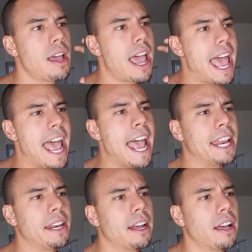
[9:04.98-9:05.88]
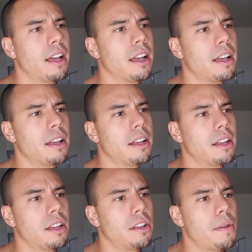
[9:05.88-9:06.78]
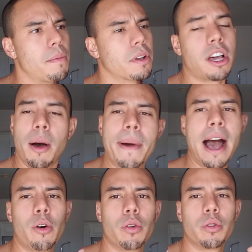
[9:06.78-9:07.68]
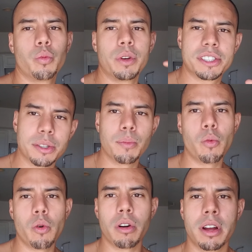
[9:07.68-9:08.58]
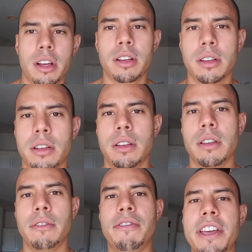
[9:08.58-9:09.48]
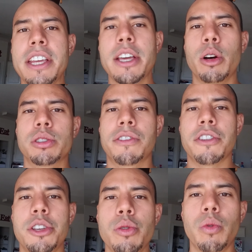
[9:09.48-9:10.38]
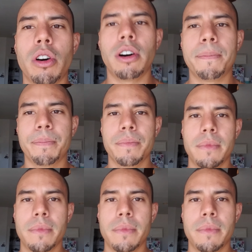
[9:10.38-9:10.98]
and come out with some more videos for you all